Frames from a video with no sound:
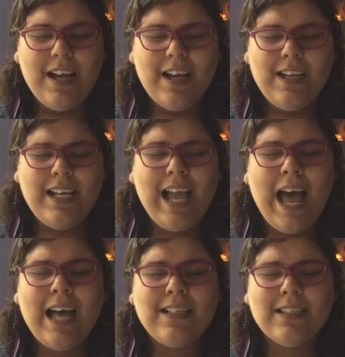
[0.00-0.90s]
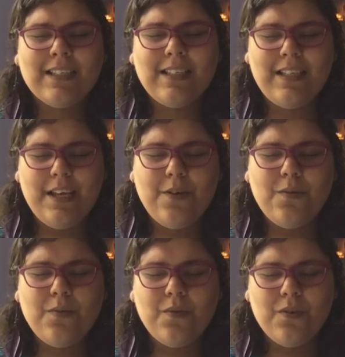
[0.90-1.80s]
He asks
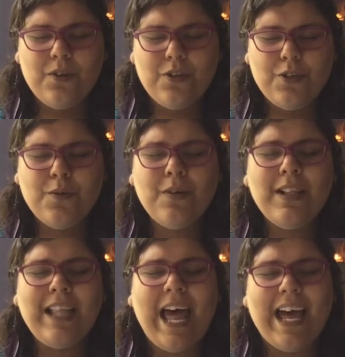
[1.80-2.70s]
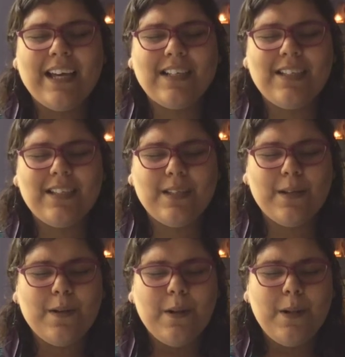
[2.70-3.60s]
you to relax
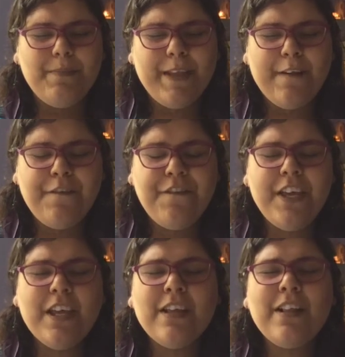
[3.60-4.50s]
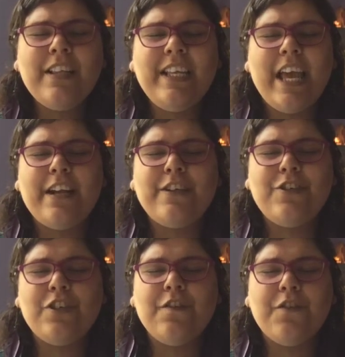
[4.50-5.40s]
and feel the
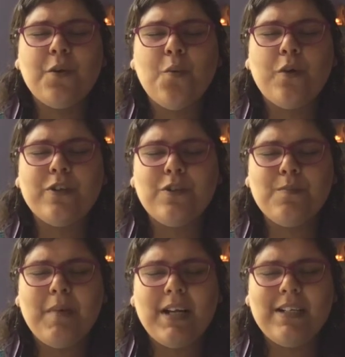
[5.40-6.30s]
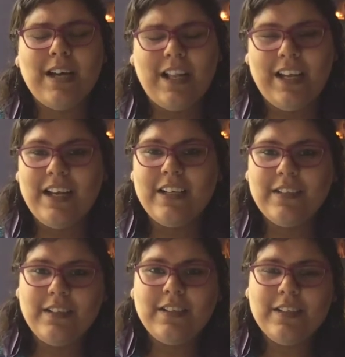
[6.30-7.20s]
energy of the quartz mandala,
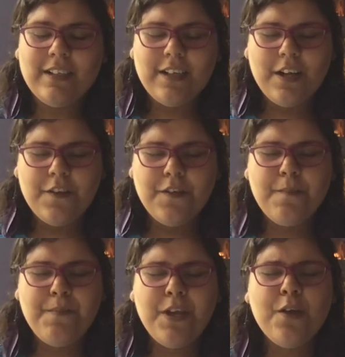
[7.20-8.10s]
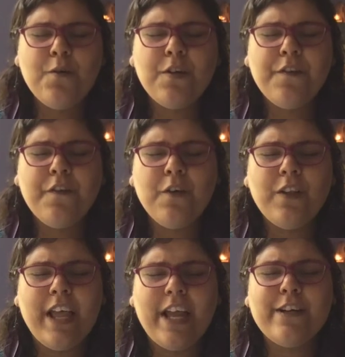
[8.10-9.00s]
the
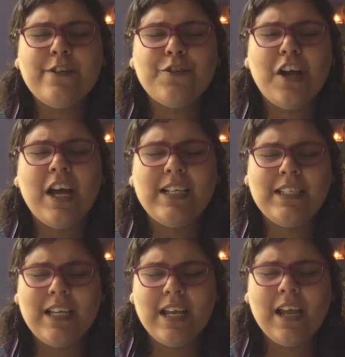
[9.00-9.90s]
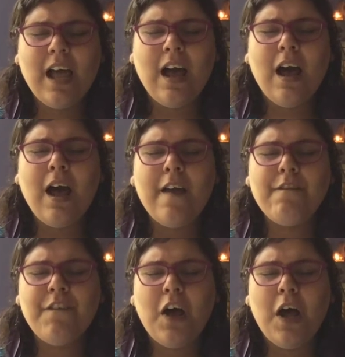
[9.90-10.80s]
beautiful, energizing, high
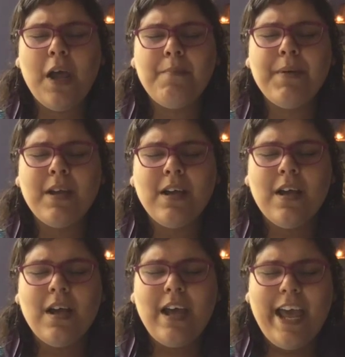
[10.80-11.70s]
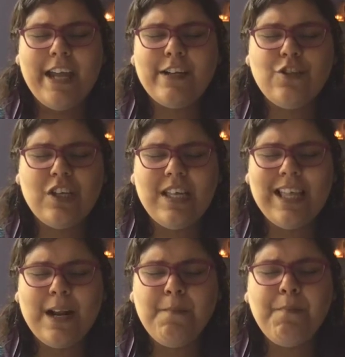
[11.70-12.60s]
vibe energy
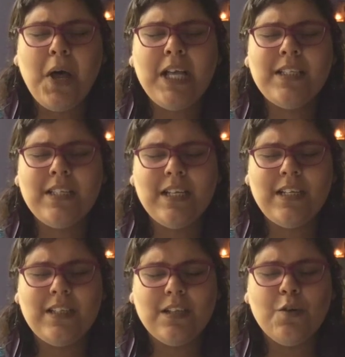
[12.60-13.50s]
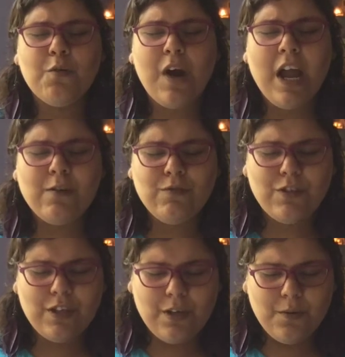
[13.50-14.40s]
that buzzes
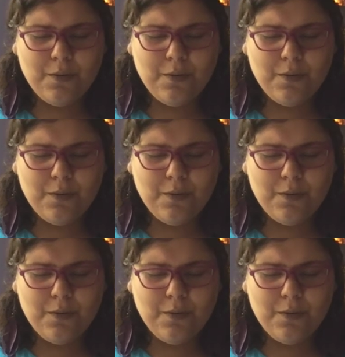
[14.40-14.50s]
around you.